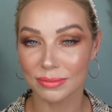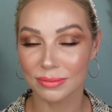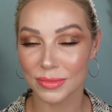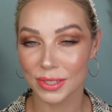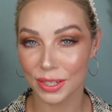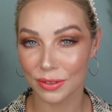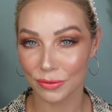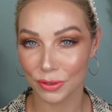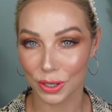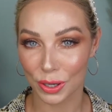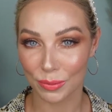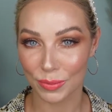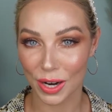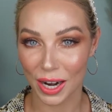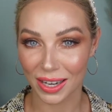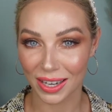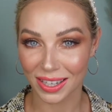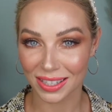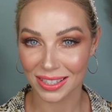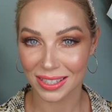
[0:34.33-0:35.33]
Sephora
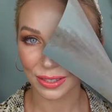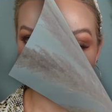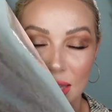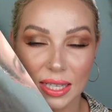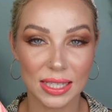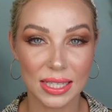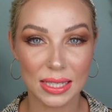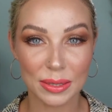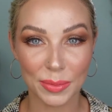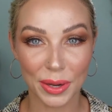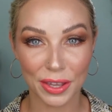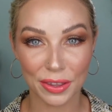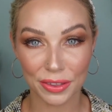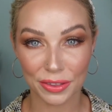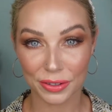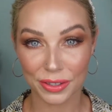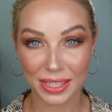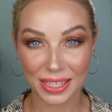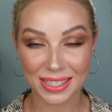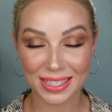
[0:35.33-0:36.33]
products. This is my
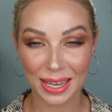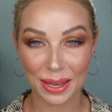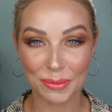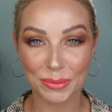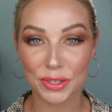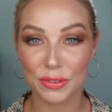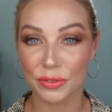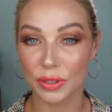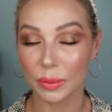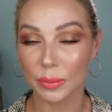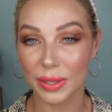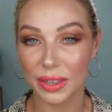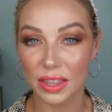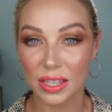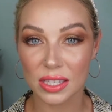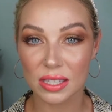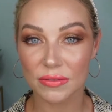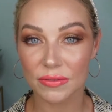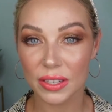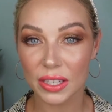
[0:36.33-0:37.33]
third attempt filming
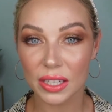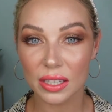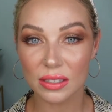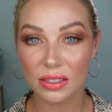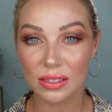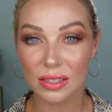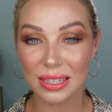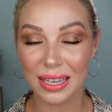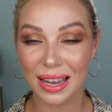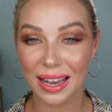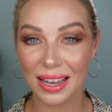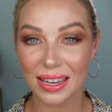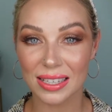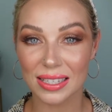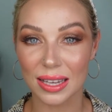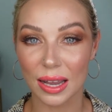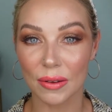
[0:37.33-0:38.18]
this video, guys.